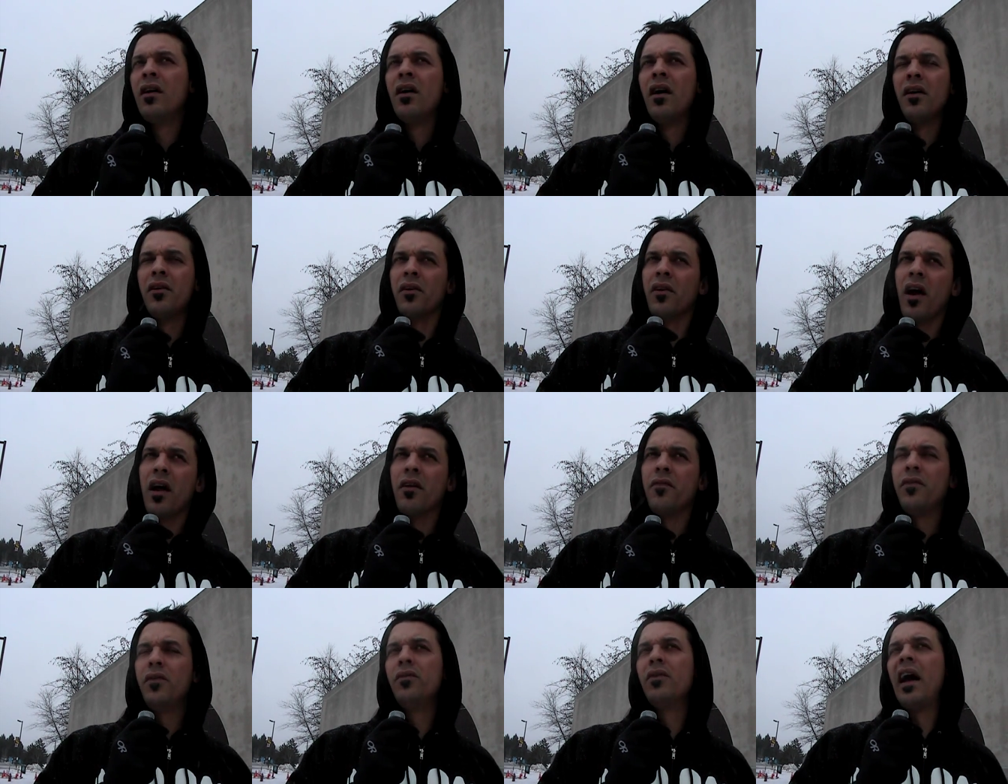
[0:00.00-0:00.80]
undergone
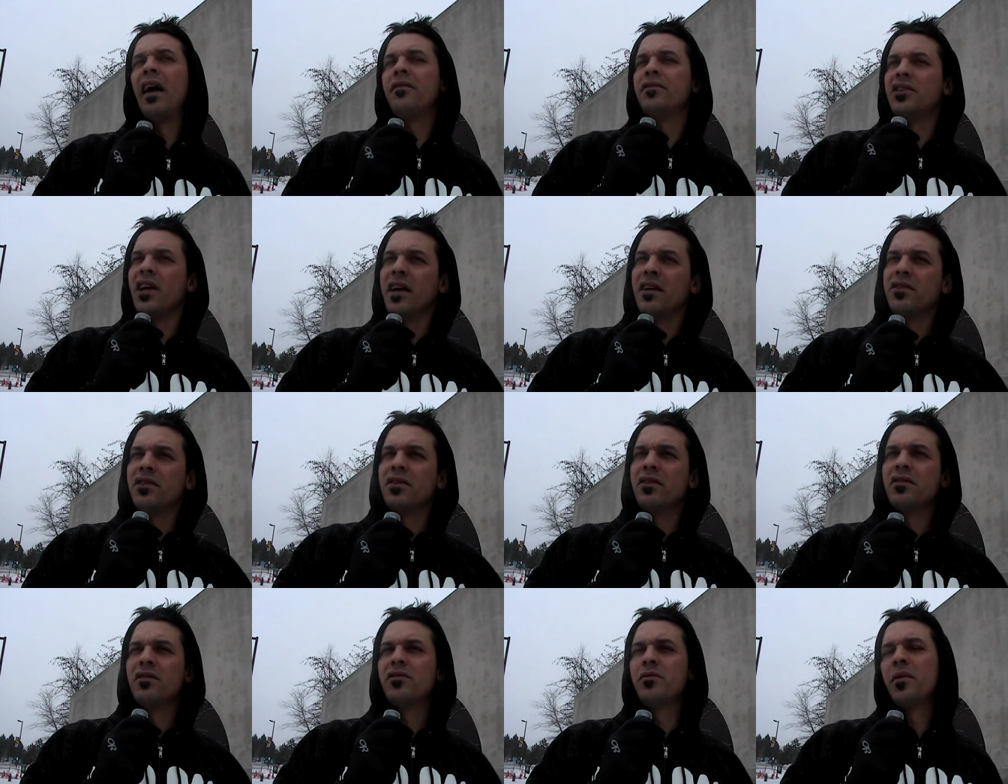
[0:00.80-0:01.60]
a few life
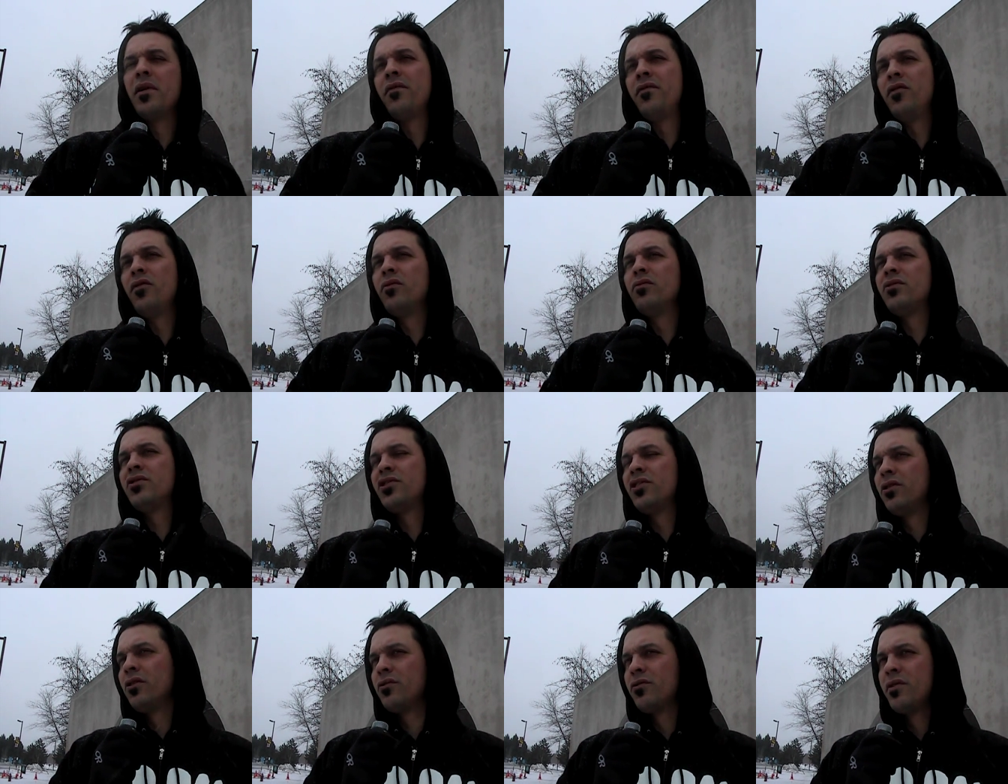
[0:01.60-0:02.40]
changes. There's been a few
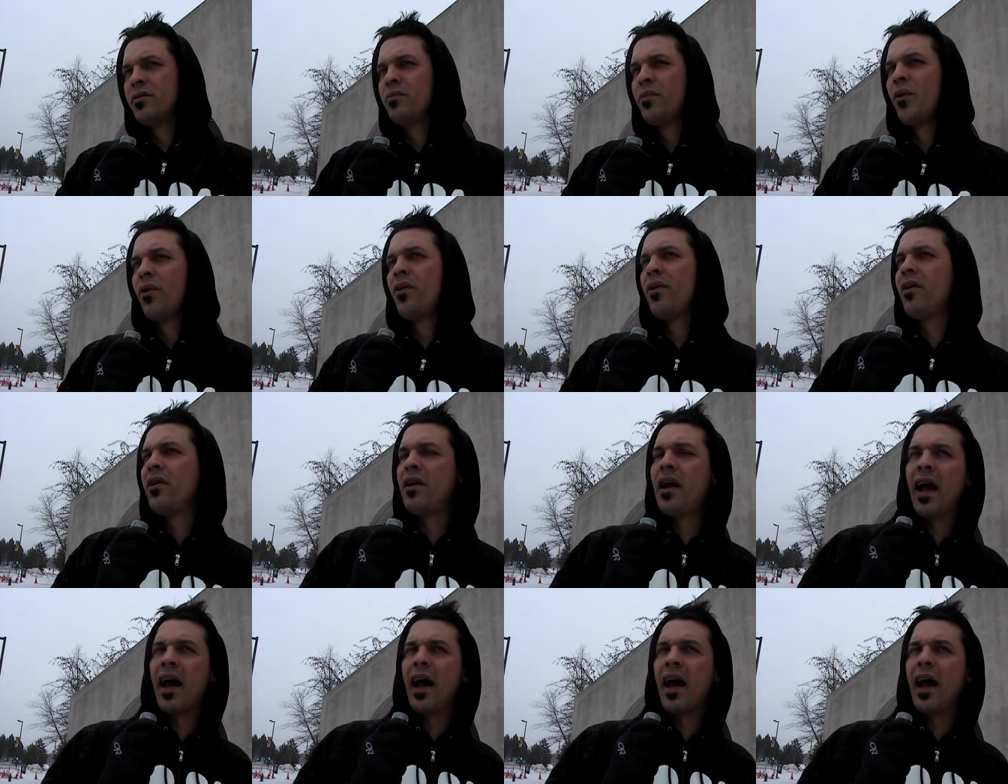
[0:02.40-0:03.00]
children born.